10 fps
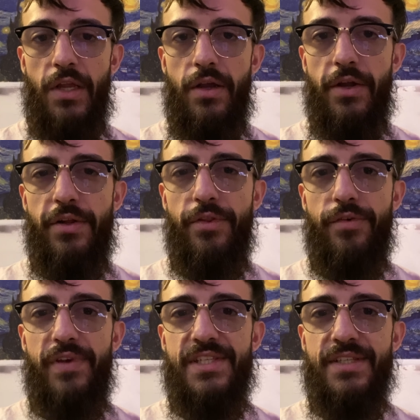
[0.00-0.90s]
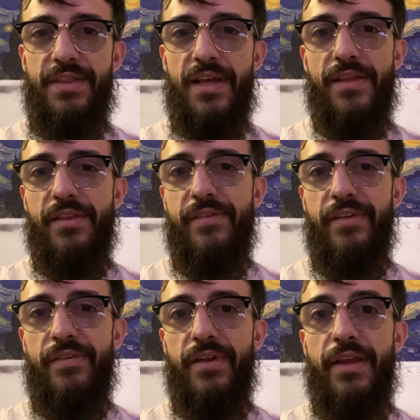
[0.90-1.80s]
Another reason that this
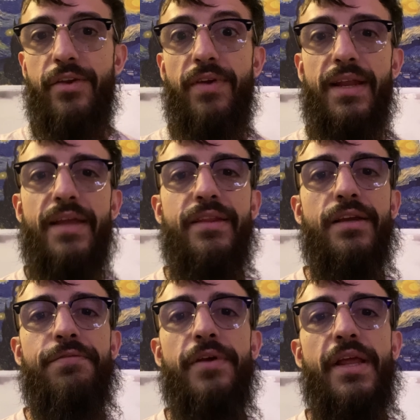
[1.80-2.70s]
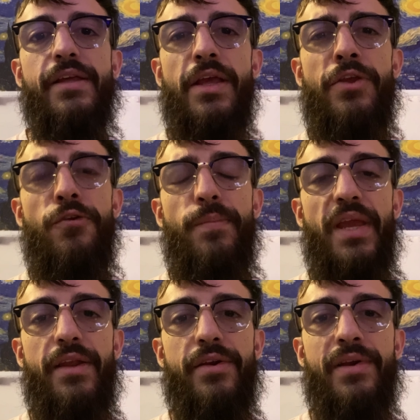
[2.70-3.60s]
is a great idea for an egg
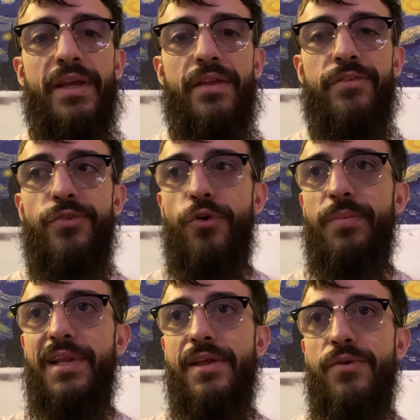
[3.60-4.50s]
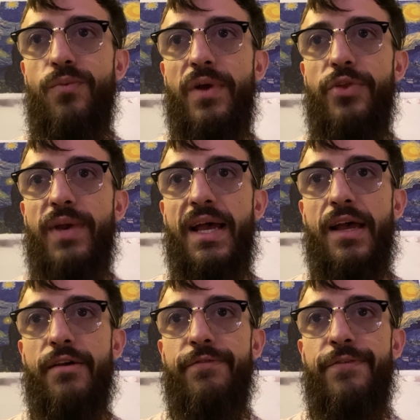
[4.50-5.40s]
incubator is normally when you
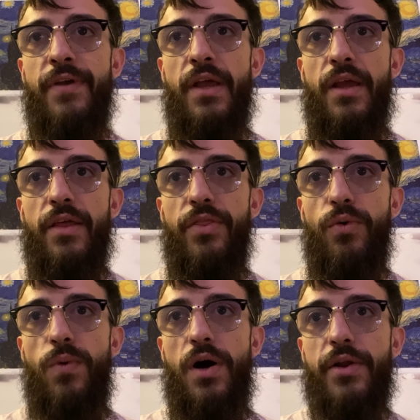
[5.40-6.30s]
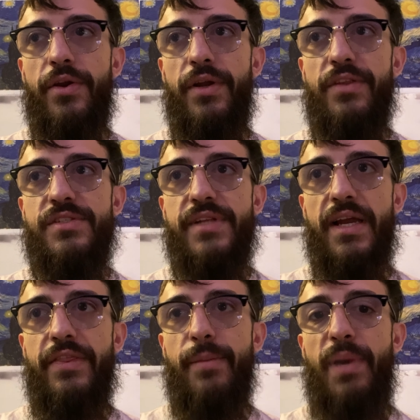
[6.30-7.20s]
have the water
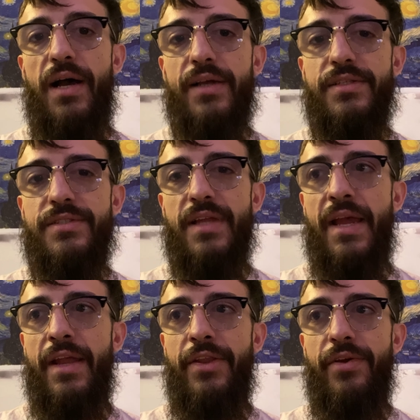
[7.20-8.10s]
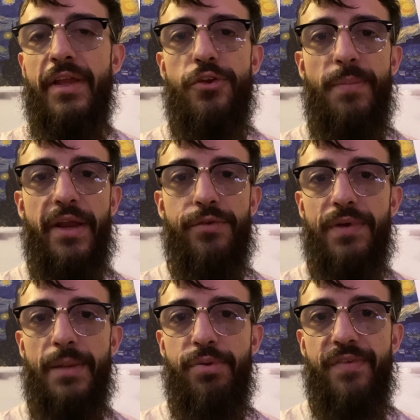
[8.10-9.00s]
inside the box and your incubator
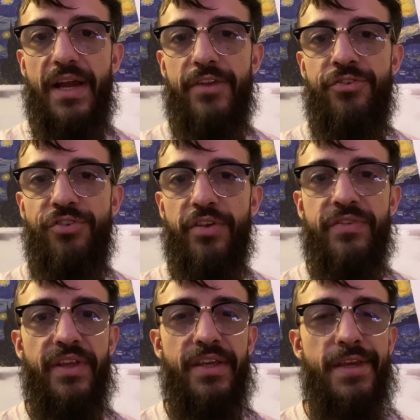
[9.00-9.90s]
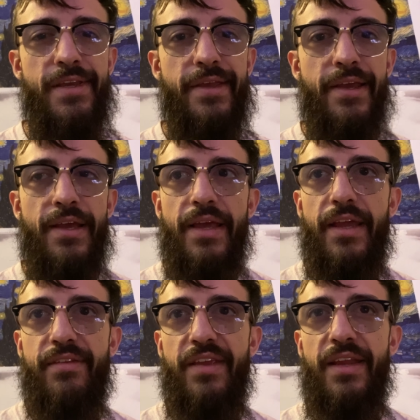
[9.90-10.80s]
really provides just the heat,
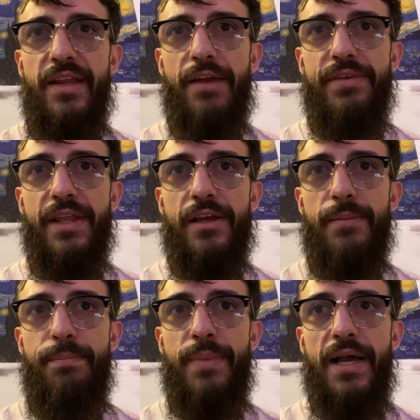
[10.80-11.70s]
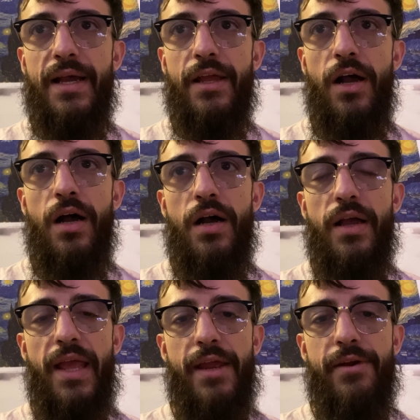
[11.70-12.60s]
it's heating everything up by hot
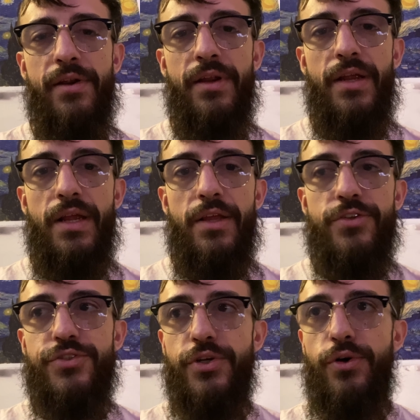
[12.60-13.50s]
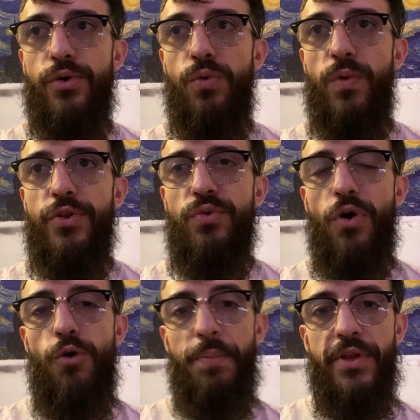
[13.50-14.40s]
air. So when you
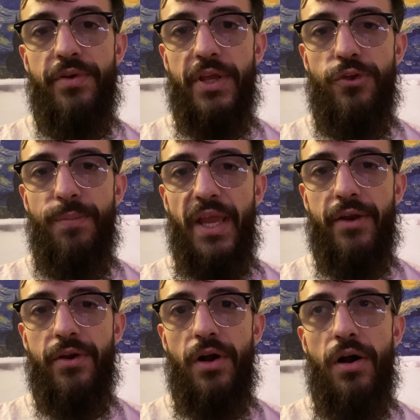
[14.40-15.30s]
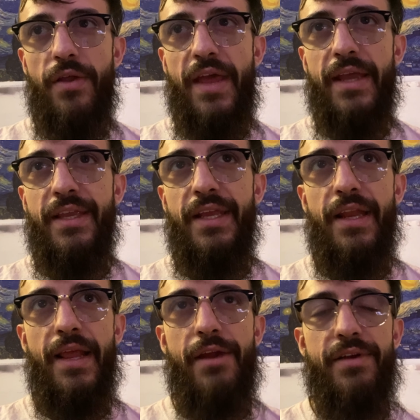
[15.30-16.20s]
open your incubator, all that
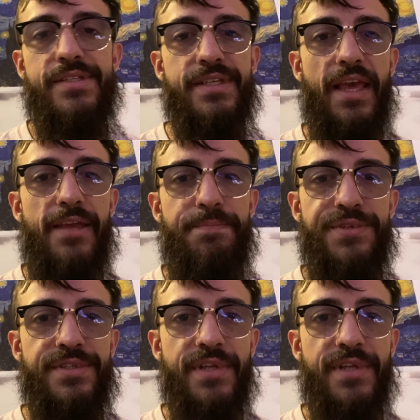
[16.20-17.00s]
heated air escapes